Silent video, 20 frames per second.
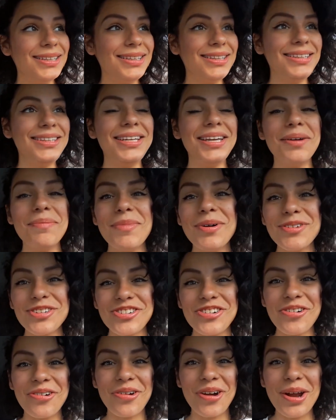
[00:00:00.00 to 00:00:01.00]
the
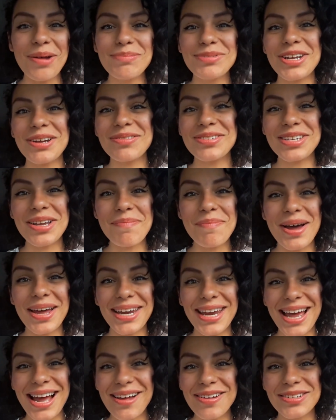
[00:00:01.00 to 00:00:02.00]
emotional crumbs of
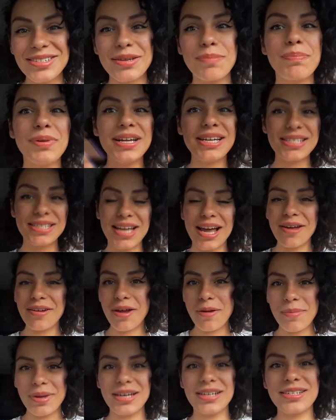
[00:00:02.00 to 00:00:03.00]
somebody else. Please count
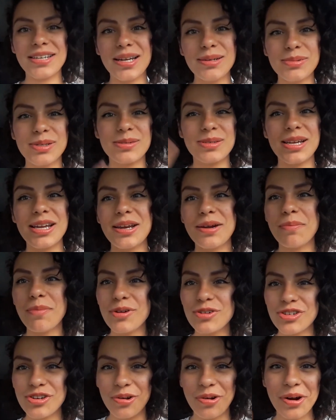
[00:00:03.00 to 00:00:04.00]
how many times I'm saying
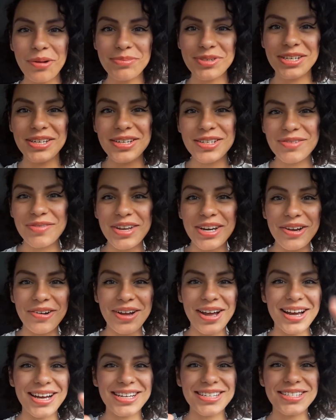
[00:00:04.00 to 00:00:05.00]
emotional crumbs in this video,
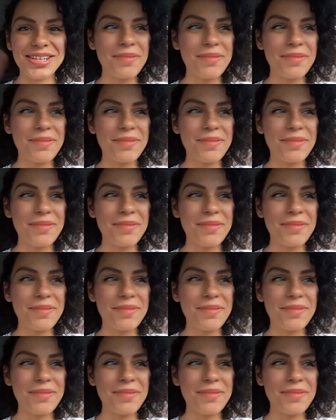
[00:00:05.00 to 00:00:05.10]
guys.